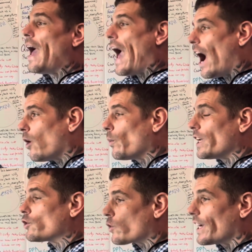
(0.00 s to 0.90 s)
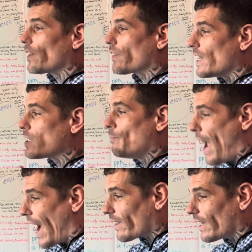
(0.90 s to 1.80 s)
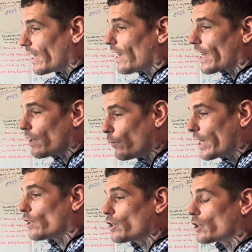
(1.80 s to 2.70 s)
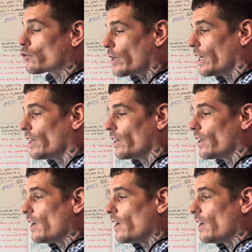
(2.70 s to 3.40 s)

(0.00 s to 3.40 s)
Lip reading: how we treat things badly, like if we can just treat